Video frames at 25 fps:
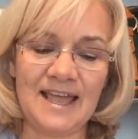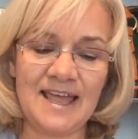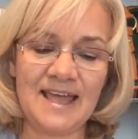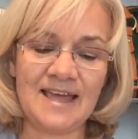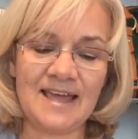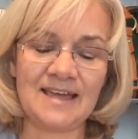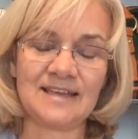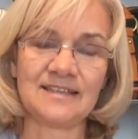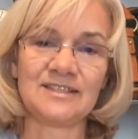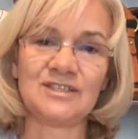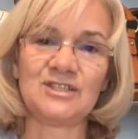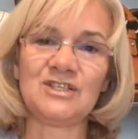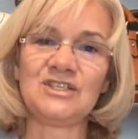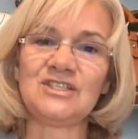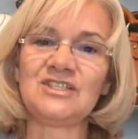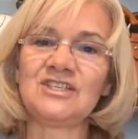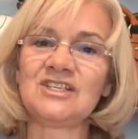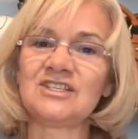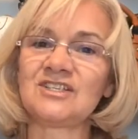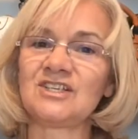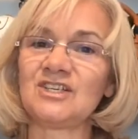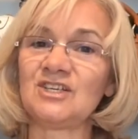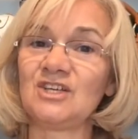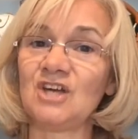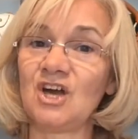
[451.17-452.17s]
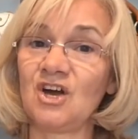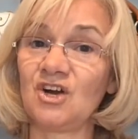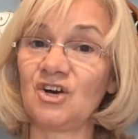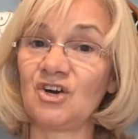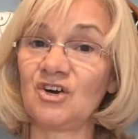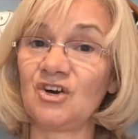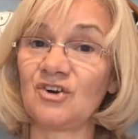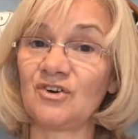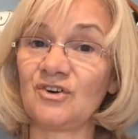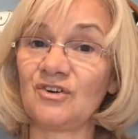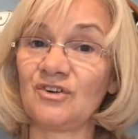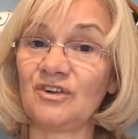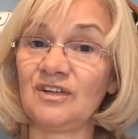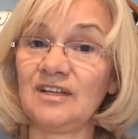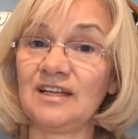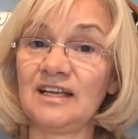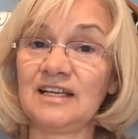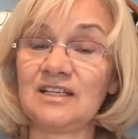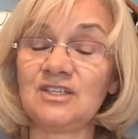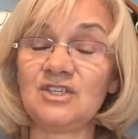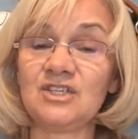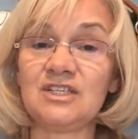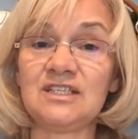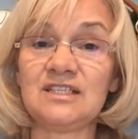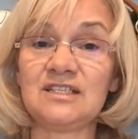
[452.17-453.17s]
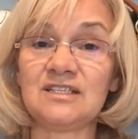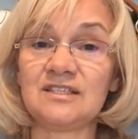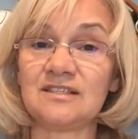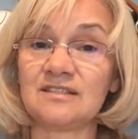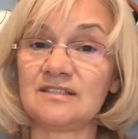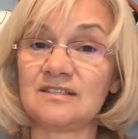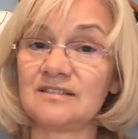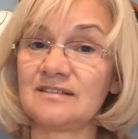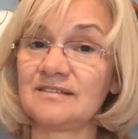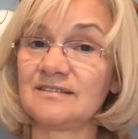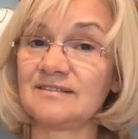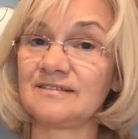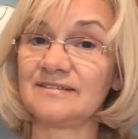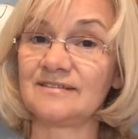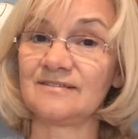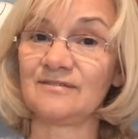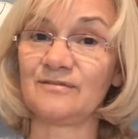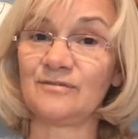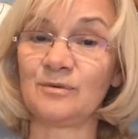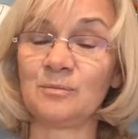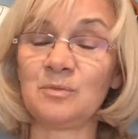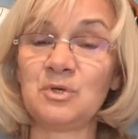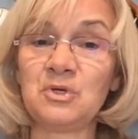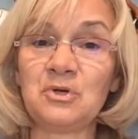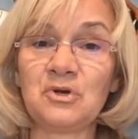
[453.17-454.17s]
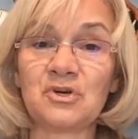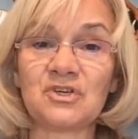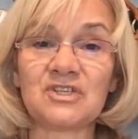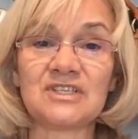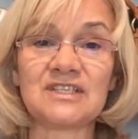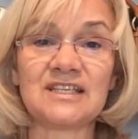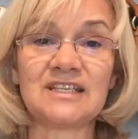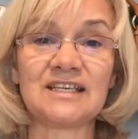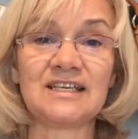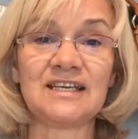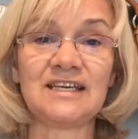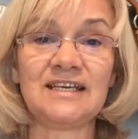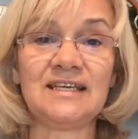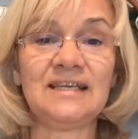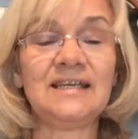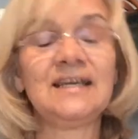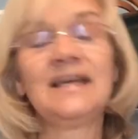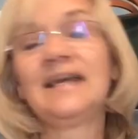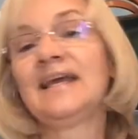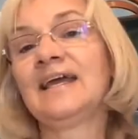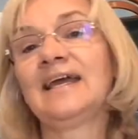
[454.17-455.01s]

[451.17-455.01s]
And she's just a young girl and she's from New York City.